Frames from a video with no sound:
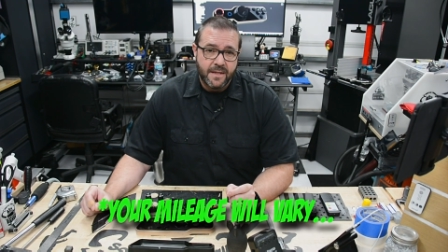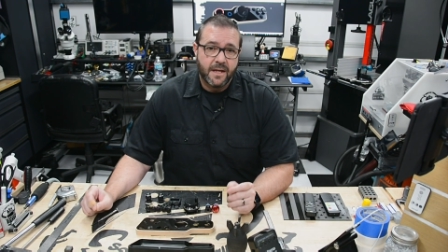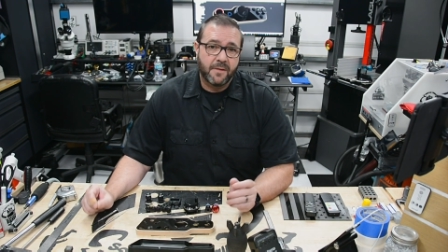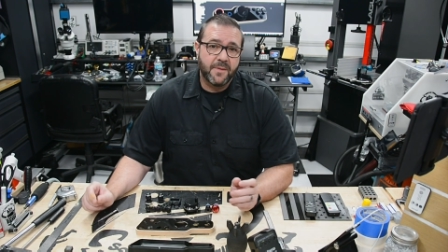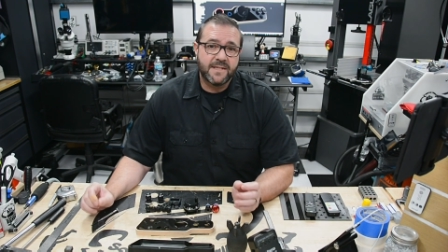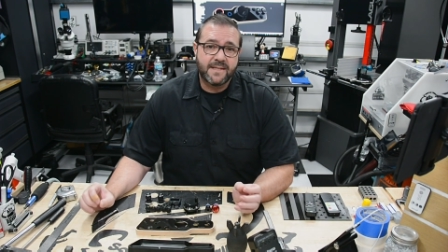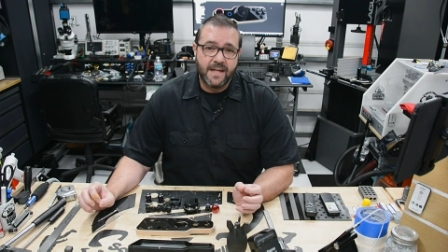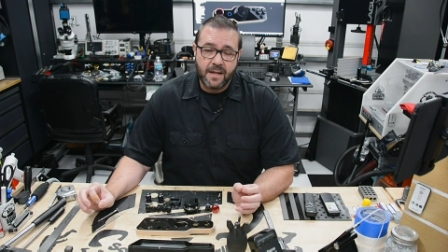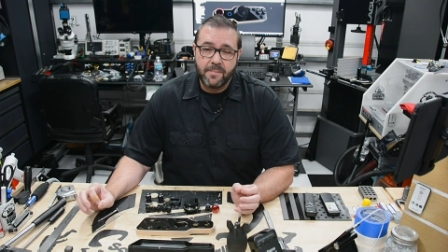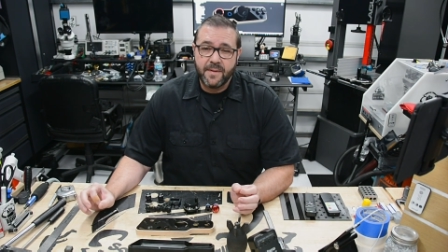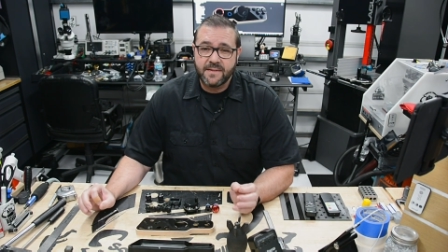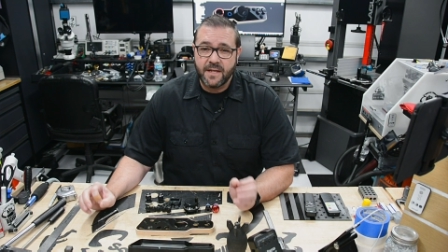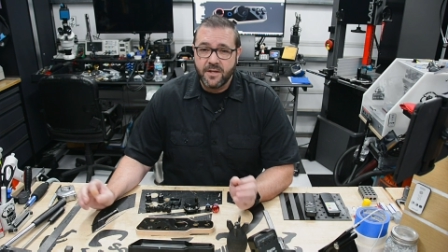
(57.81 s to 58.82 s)
It'll be set
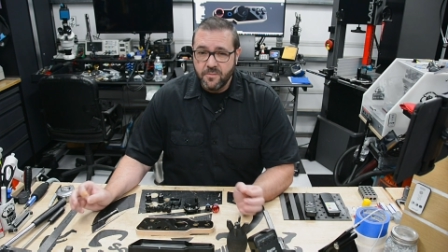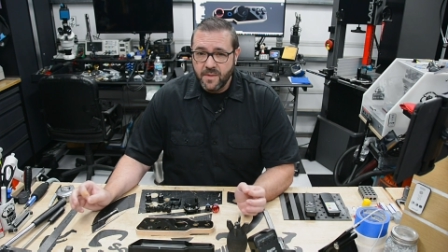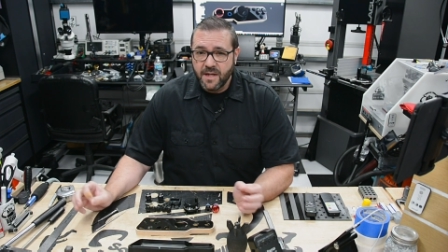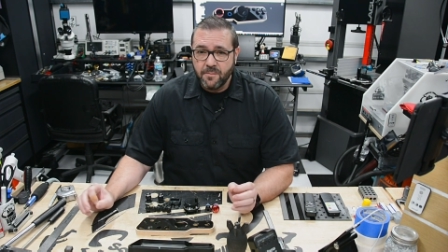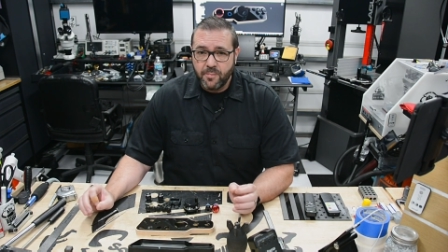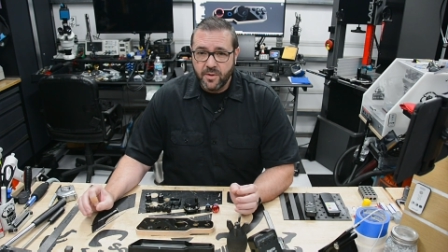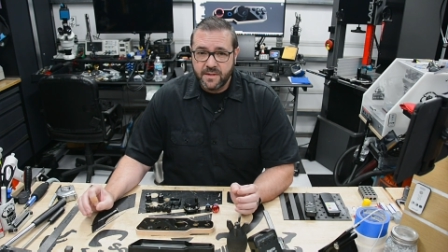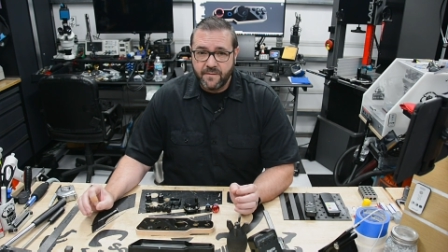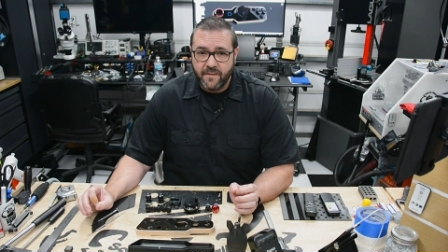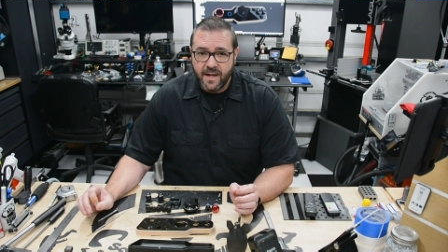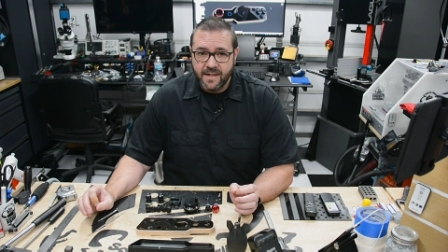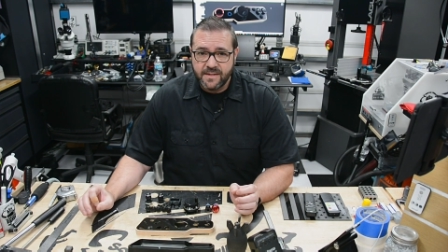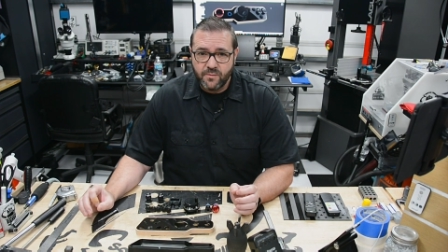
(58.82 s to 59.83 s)
up as a human input
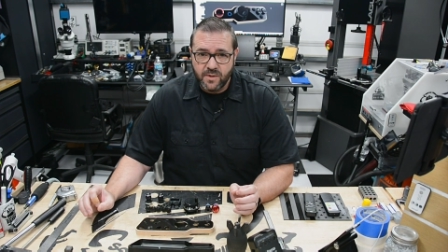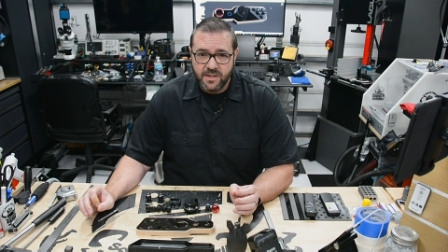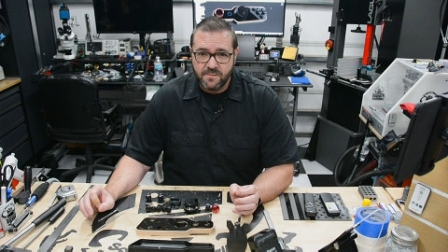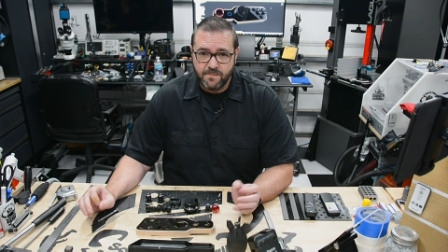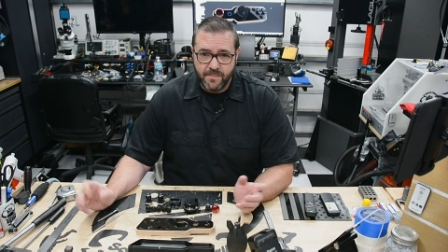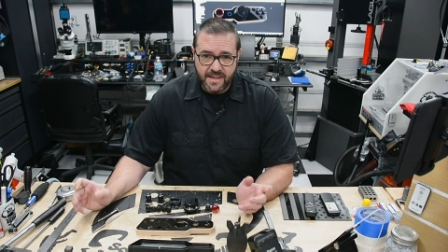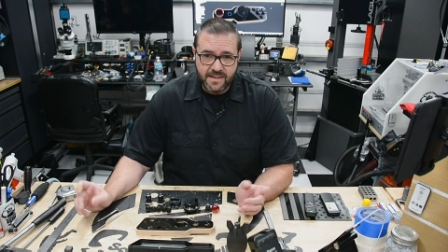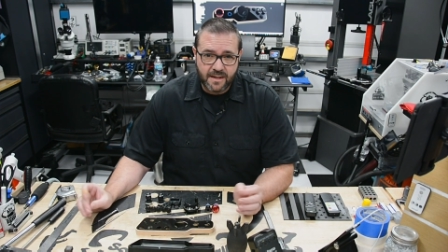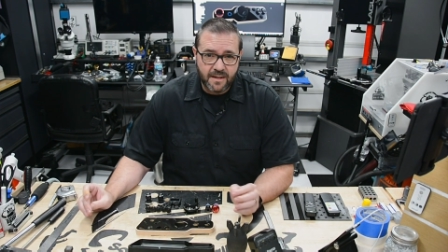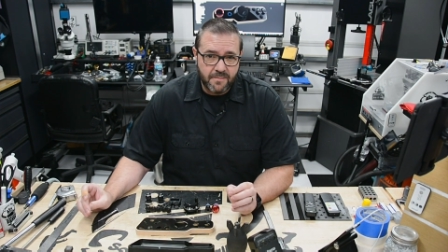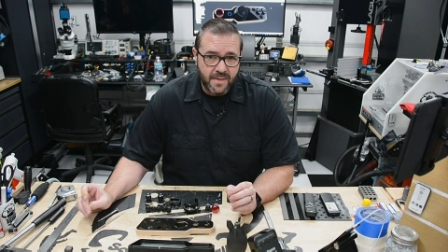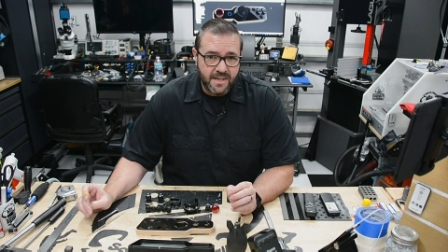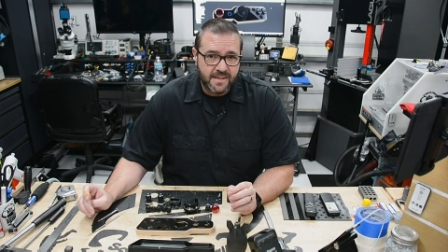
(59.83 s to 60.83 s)
device, which
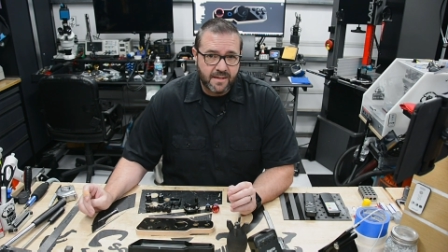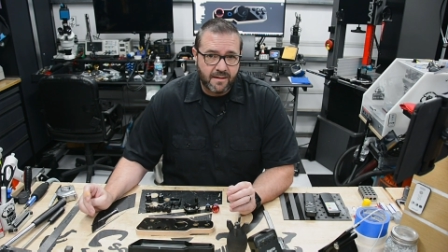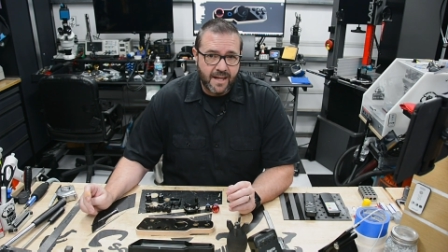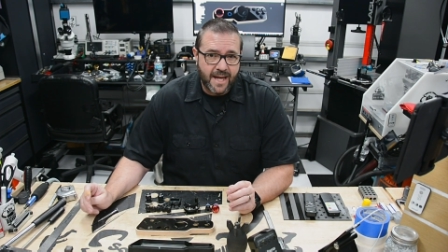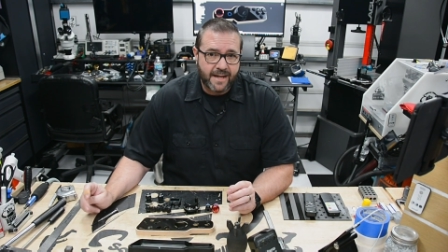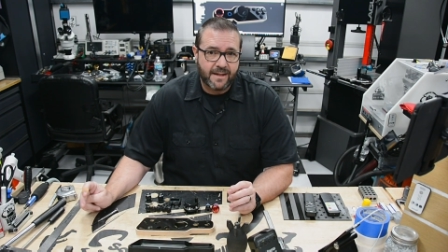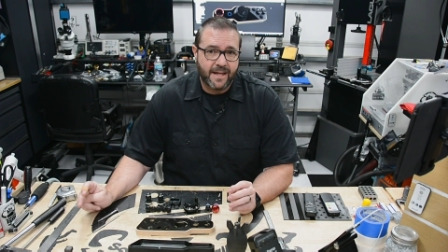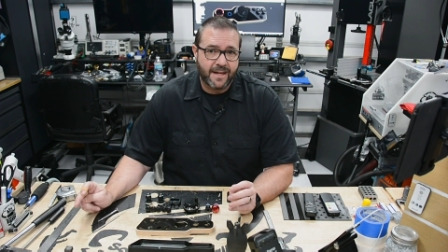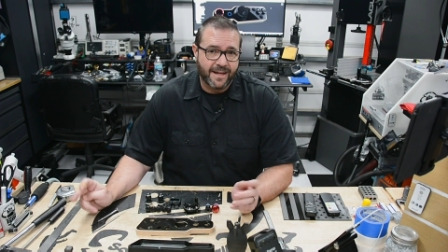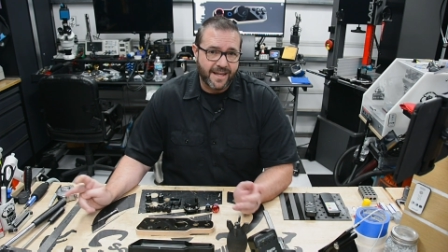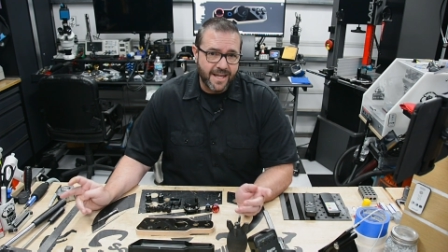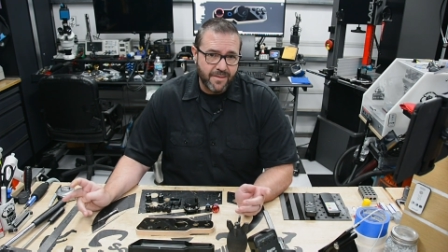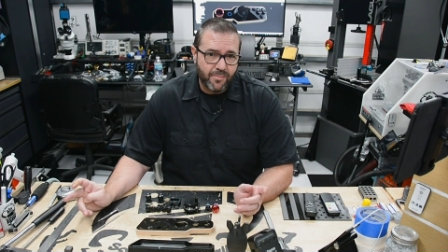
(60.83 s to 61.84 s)
basically means it'll act like a
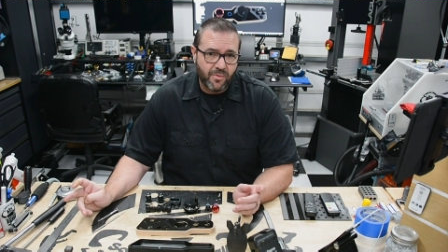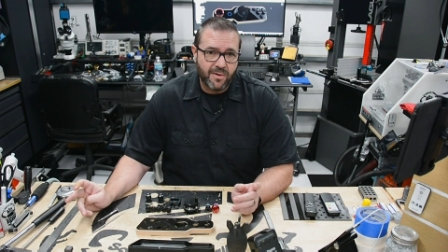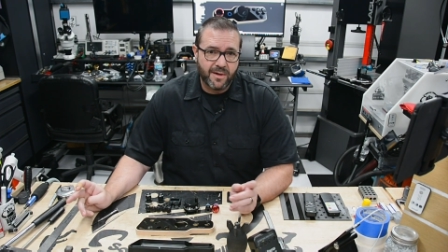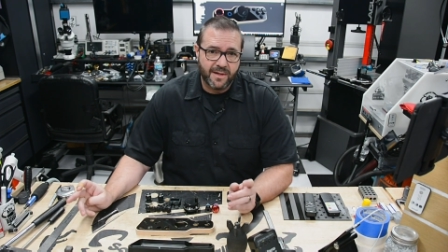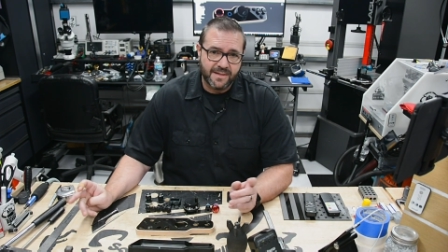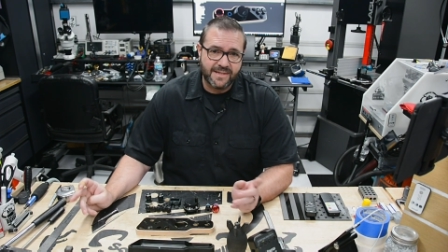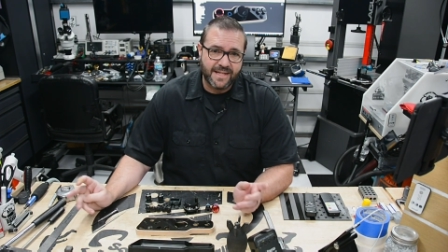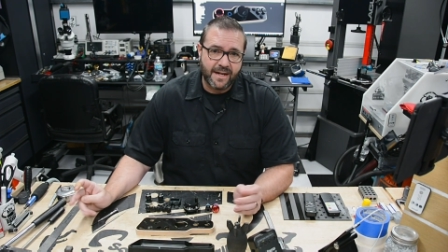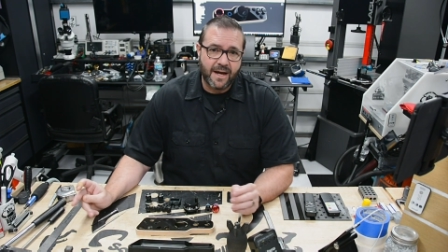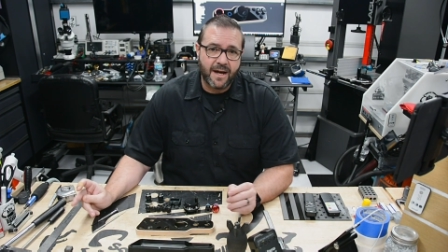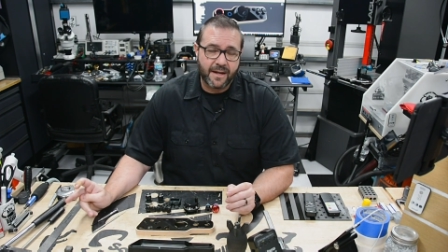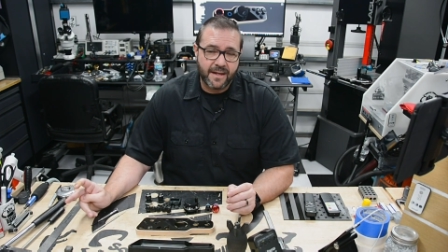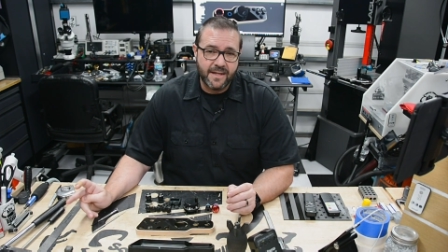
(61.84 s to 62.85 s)
keyboard and send
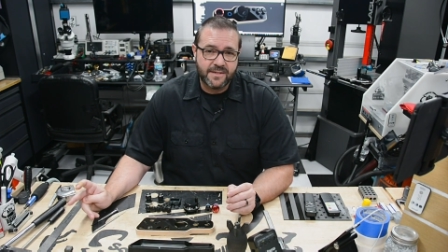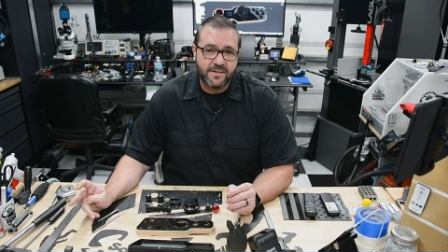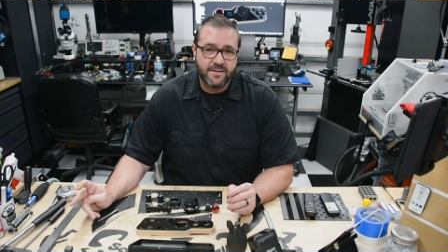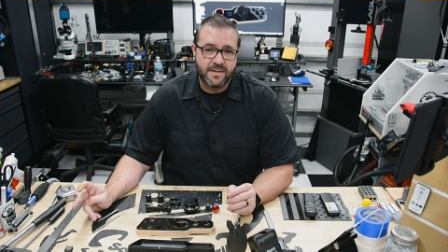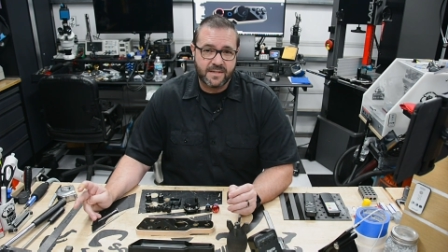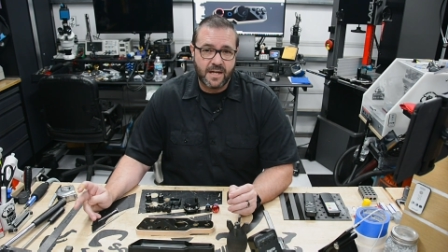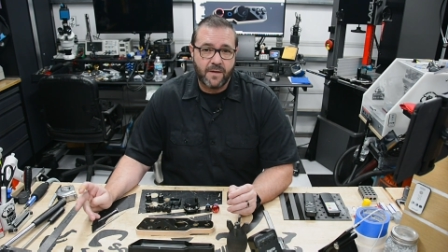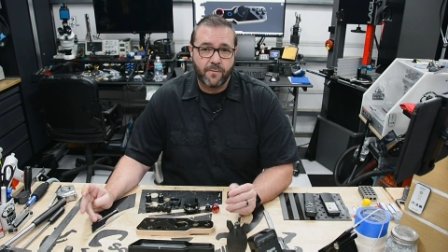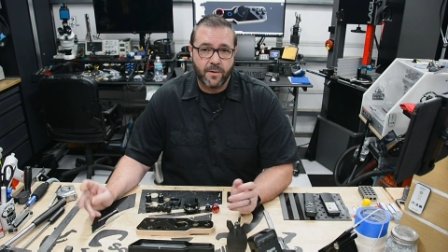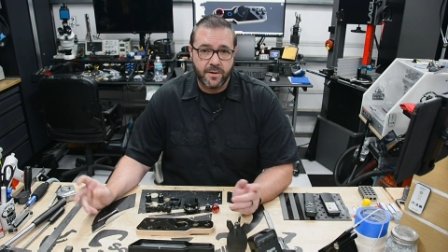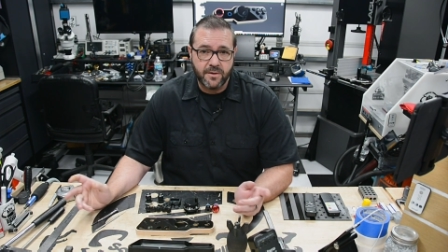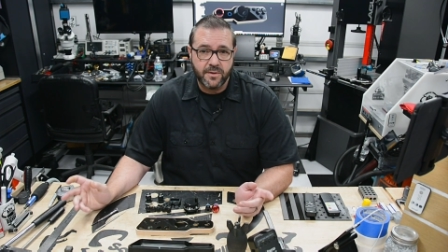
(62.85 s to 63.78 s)
hotkeys to the software you